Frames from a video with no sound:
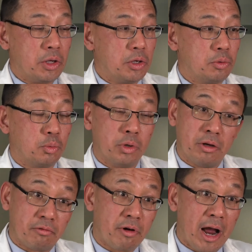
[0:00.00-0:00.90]
you
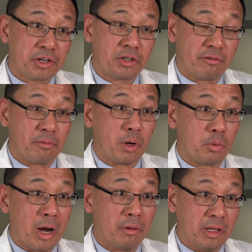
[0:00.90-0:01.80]
wouldn't fracture from a
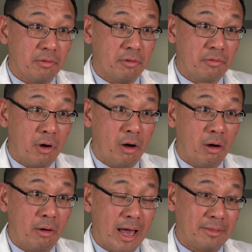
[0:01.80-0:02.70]
ground level
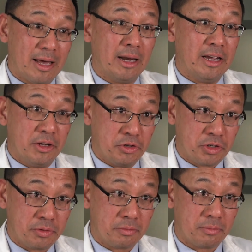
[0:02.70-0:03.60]
fall at that age.